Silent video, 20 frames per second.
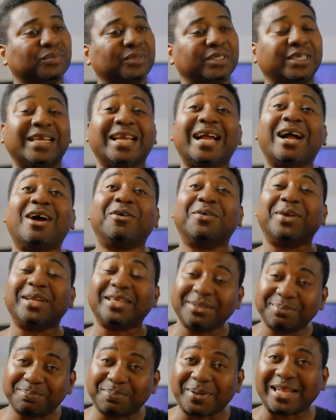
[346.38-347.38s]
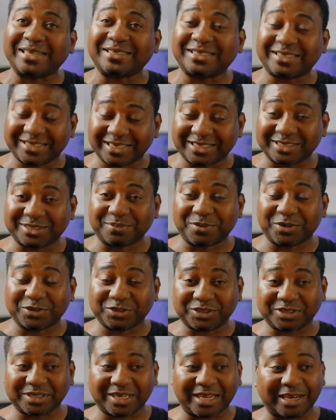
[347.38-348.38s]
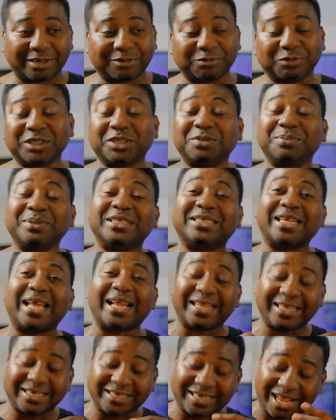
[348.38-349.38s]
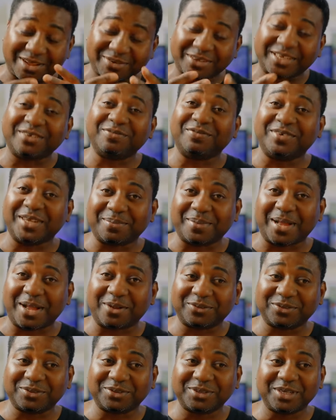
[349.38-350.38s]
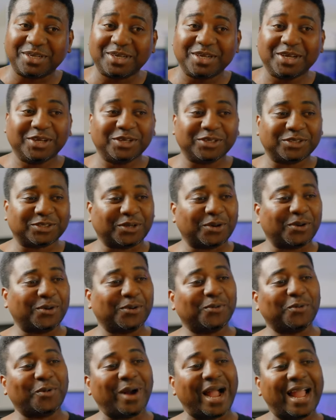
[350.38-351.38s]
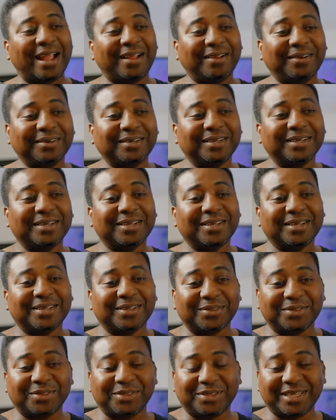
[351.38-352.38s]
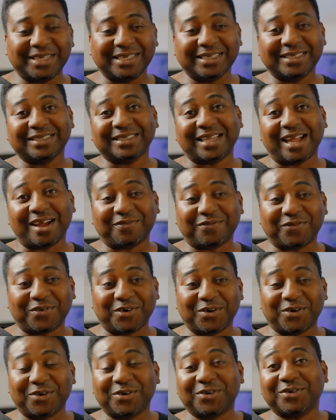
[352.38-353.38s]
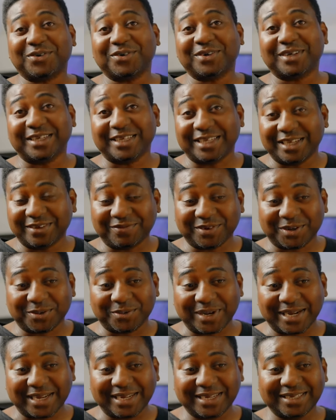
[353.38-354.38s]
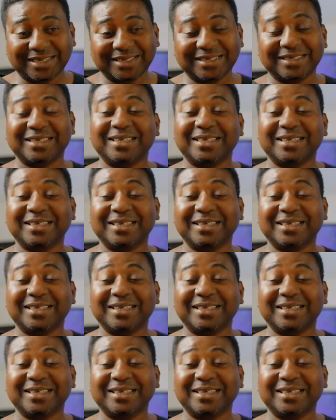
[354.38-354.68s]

they are already past 6 months, and which means I can now give them out. So while these are for giveaway,